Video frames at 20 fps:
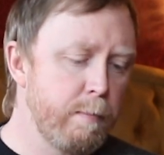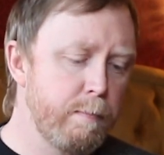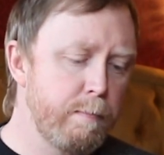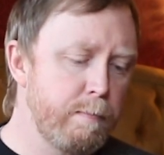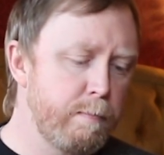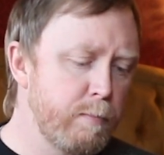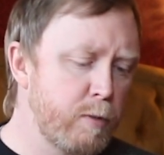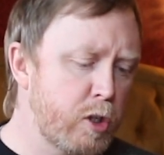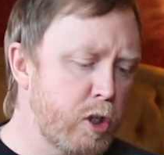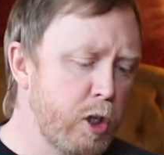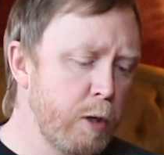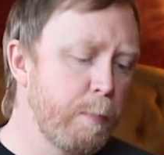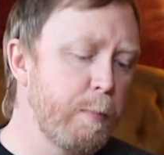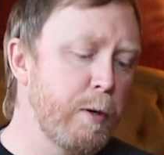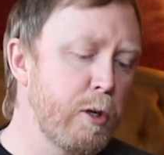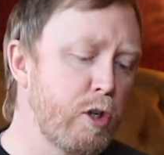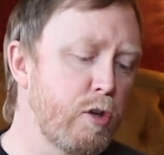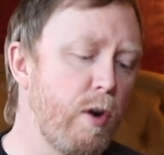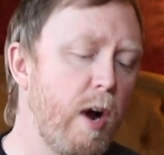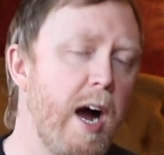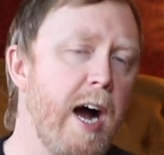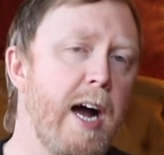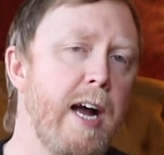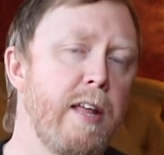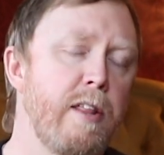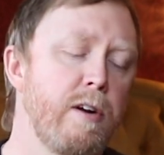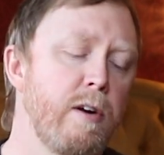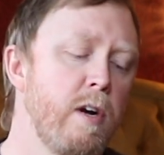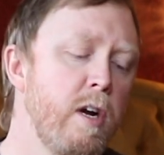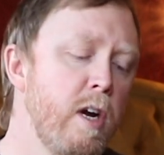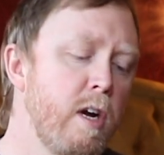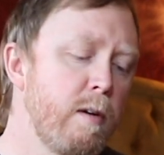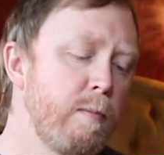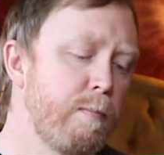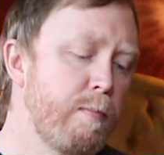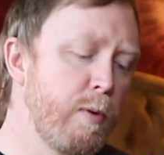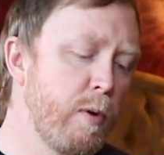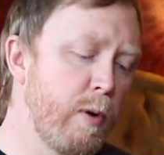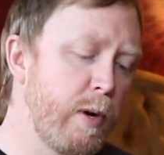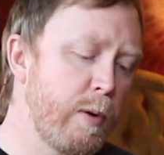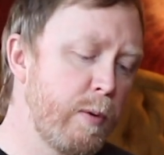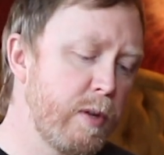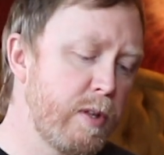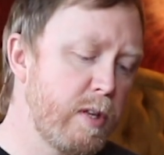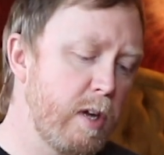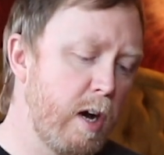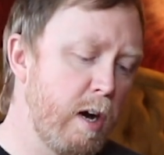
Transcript: Super dry. They're brewing with